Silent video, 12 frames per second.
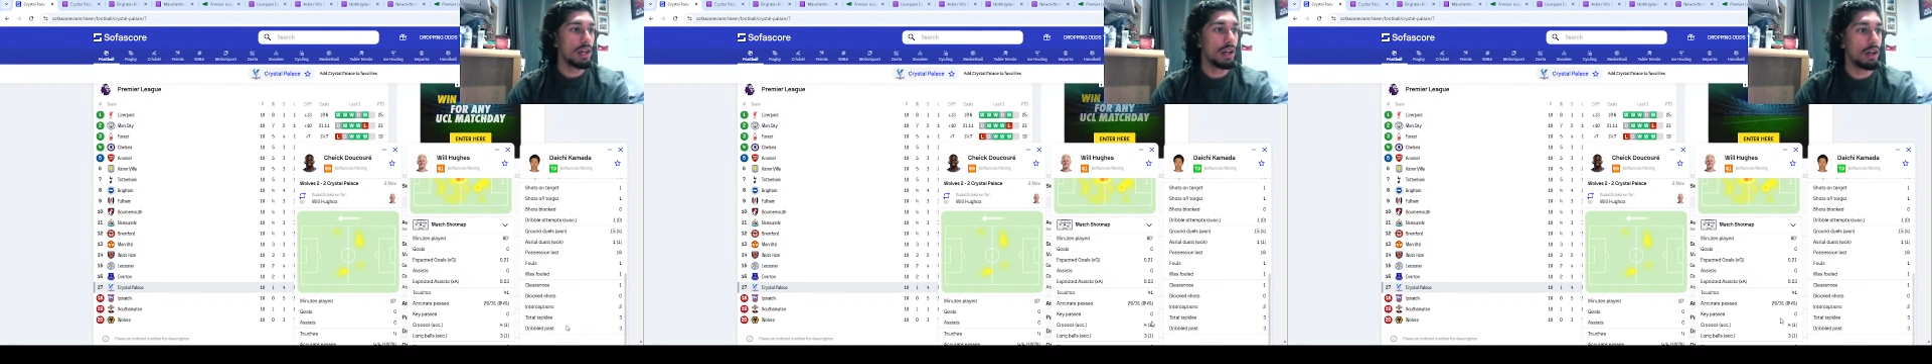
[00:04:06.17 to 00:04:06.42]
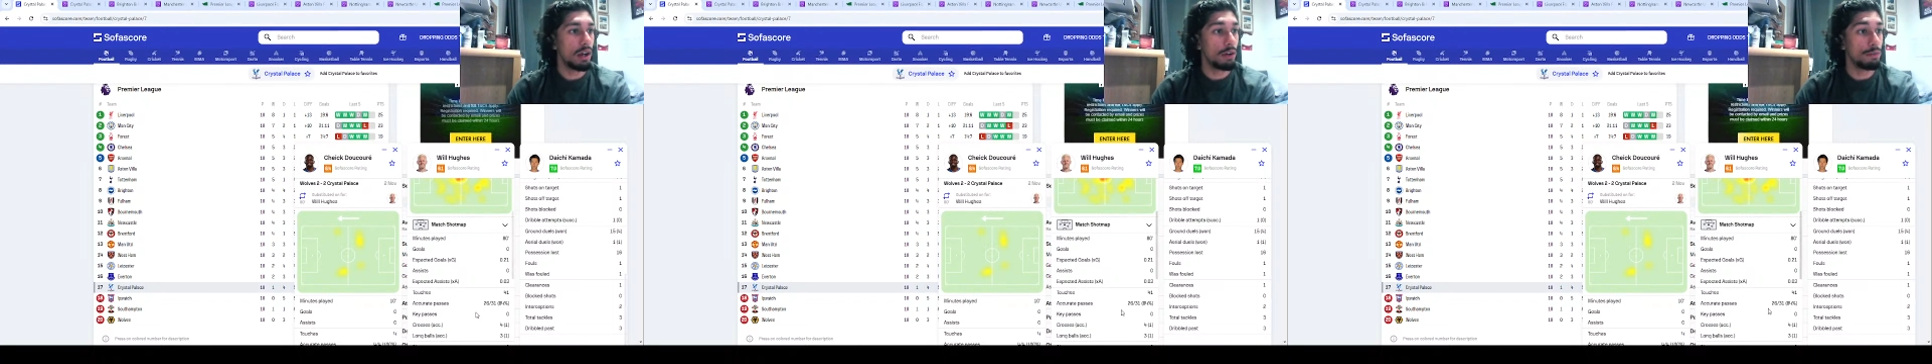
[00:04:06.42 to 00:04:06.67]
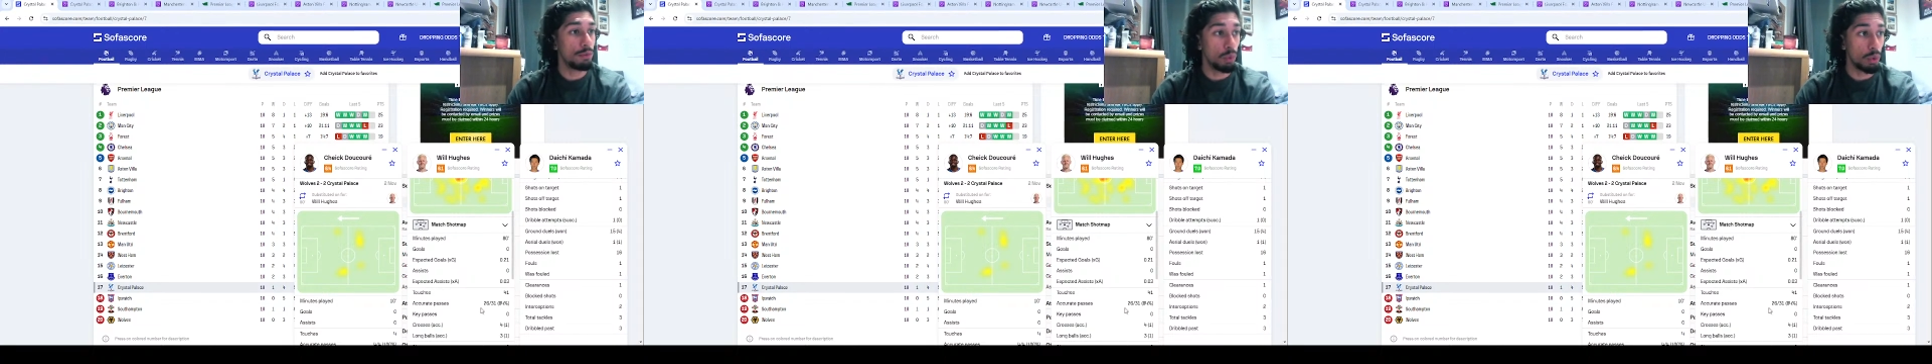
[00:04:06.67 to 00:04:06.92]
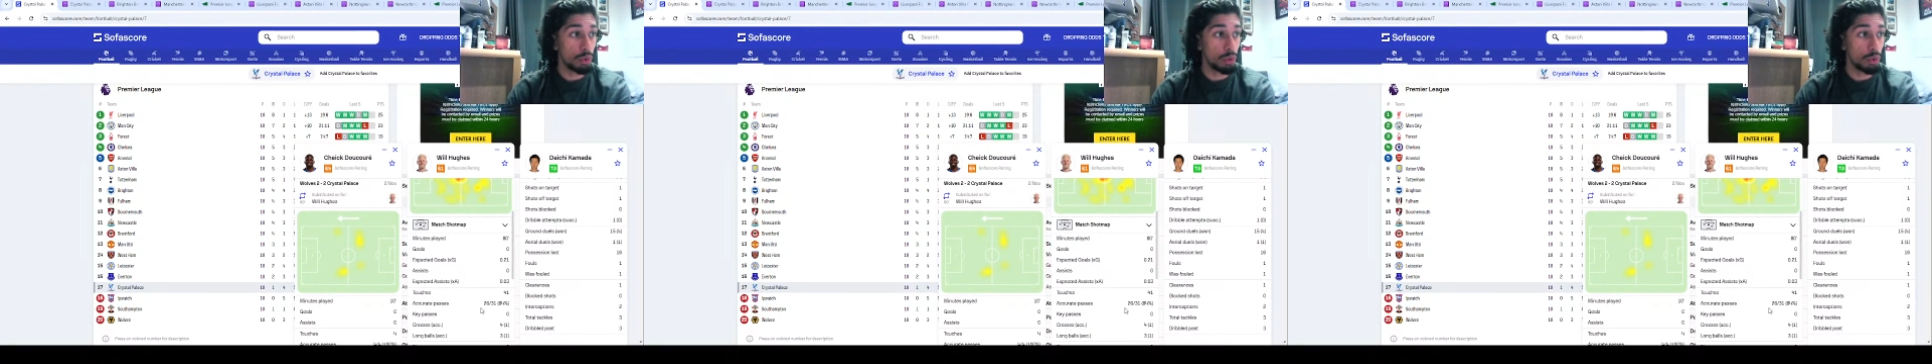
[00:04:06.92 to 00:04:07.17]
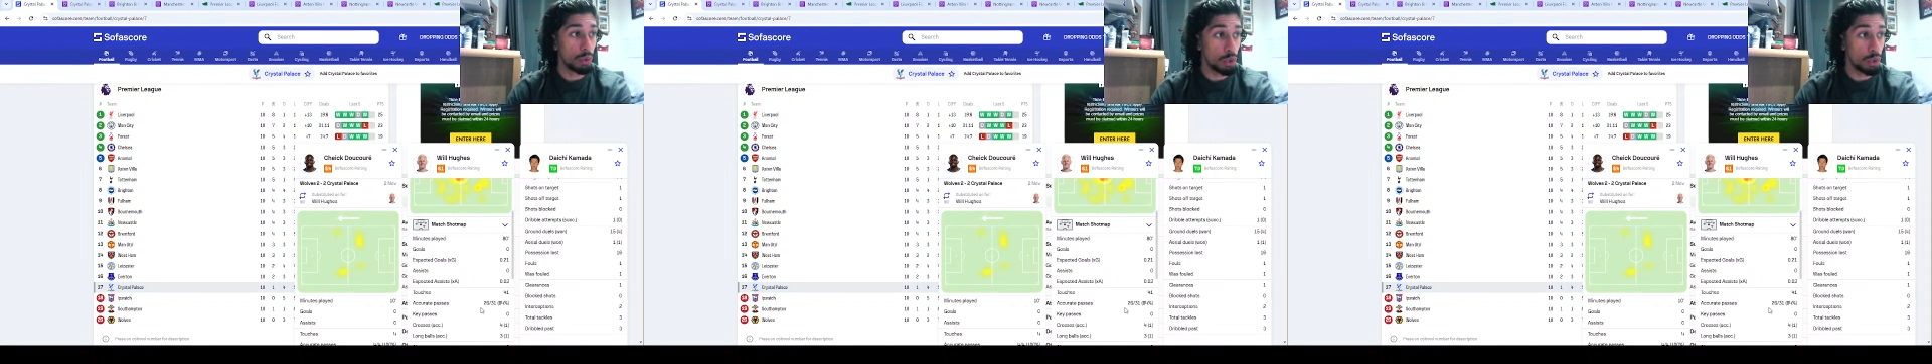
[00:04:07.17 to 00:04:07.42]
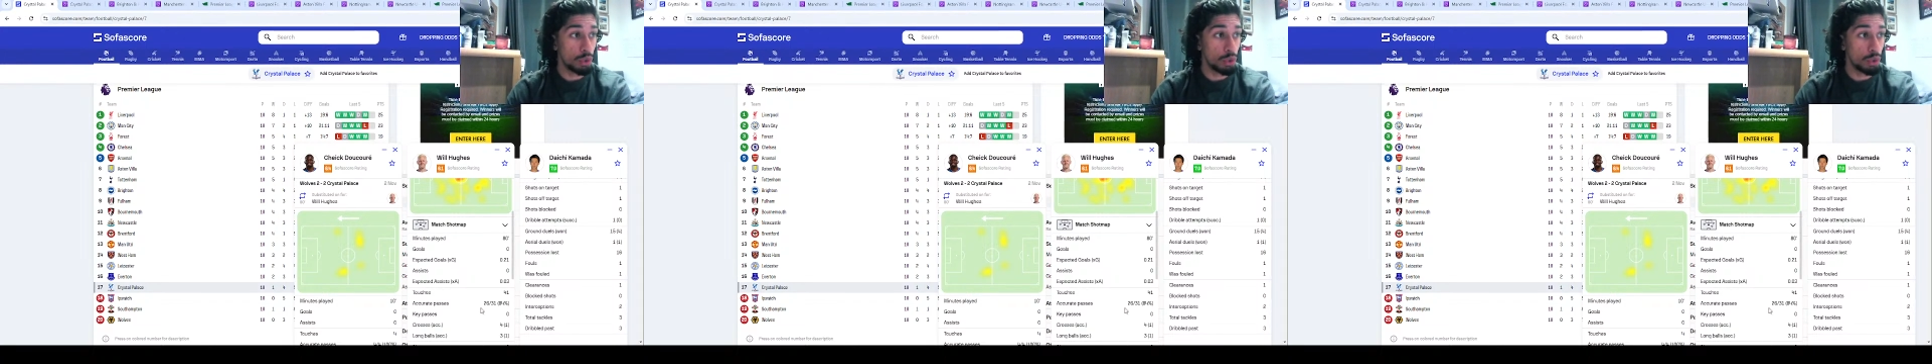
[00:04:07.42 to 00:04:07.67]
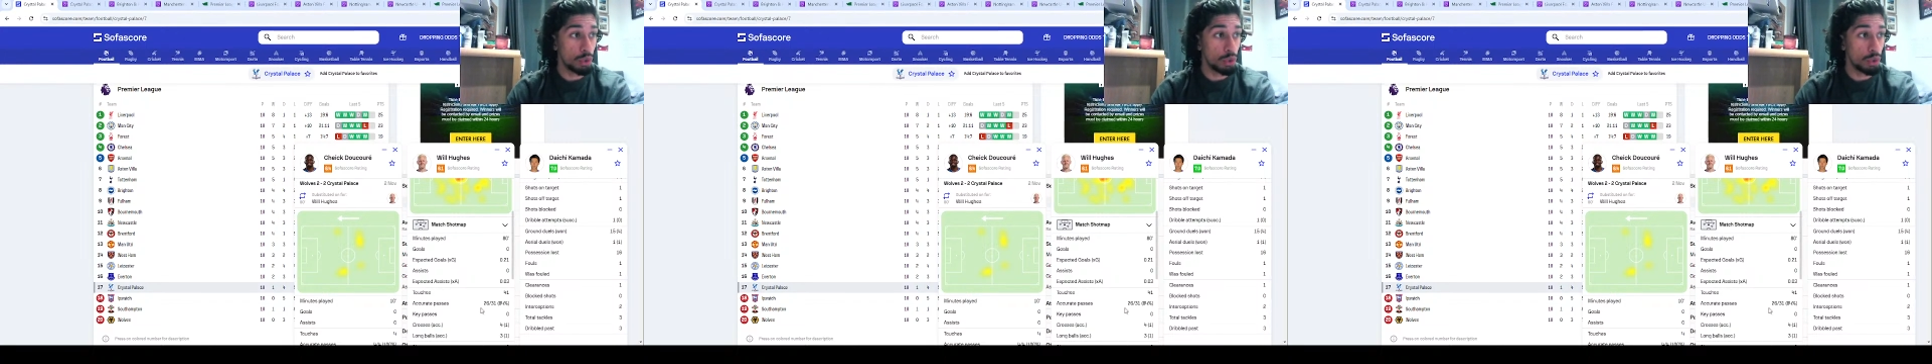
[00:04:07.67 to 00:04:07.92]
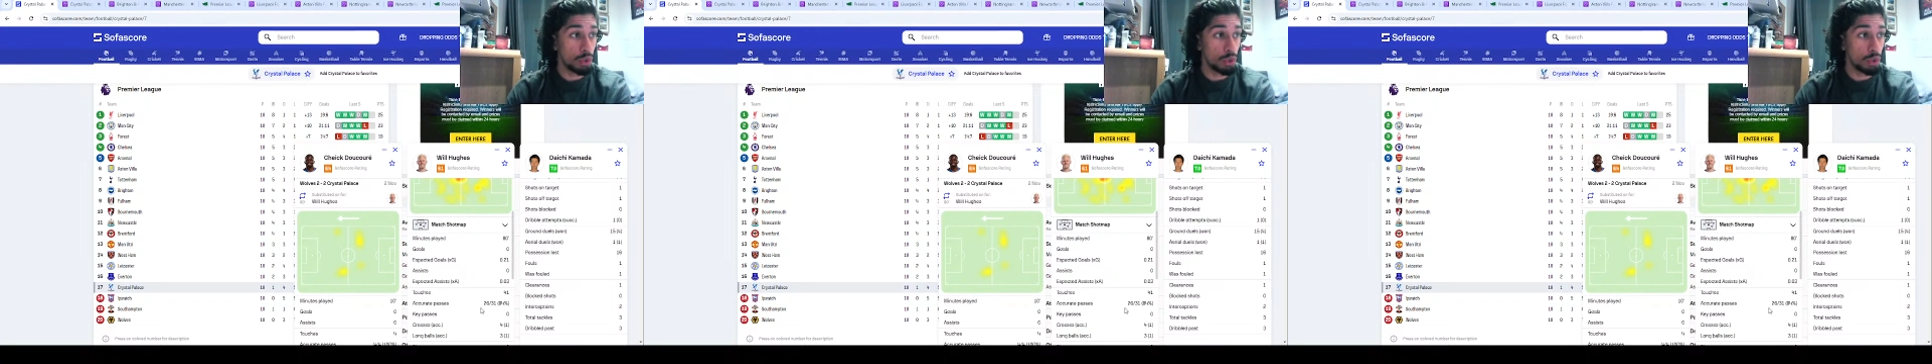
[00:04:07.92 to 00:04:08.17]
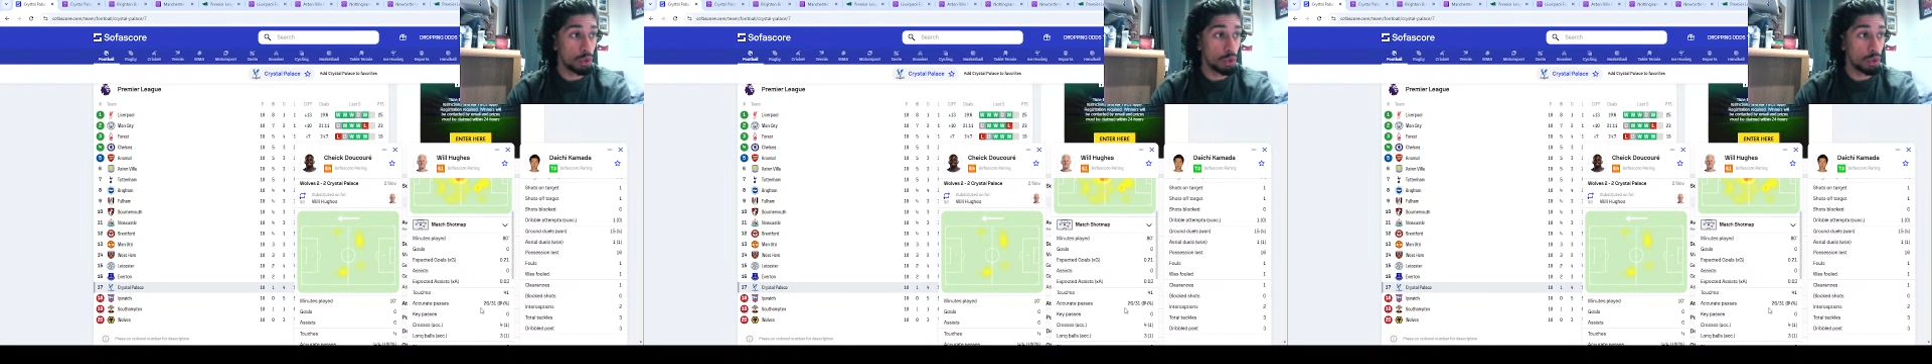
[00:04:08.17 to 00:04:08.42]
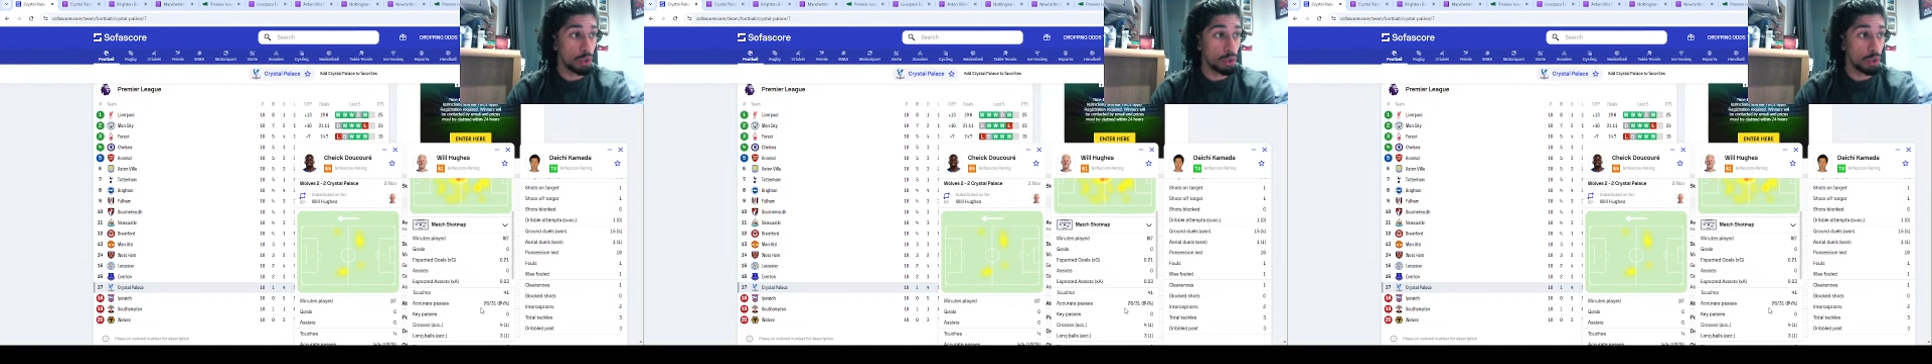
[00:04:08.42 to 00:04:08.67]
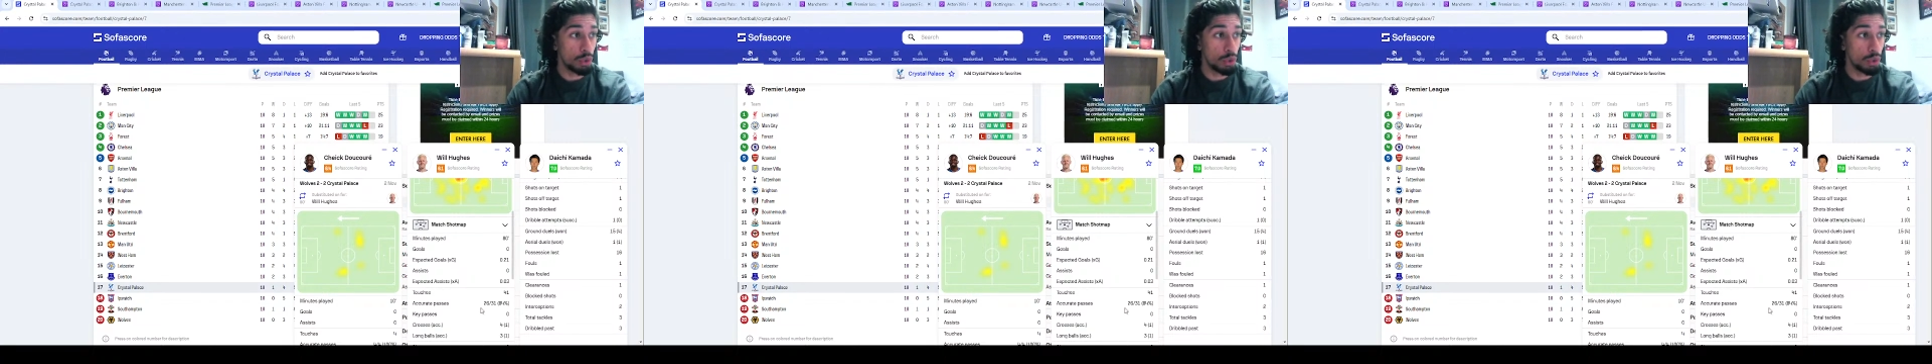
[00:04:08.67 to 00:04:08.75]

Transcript: For Will Hughes, he played 80 minutes.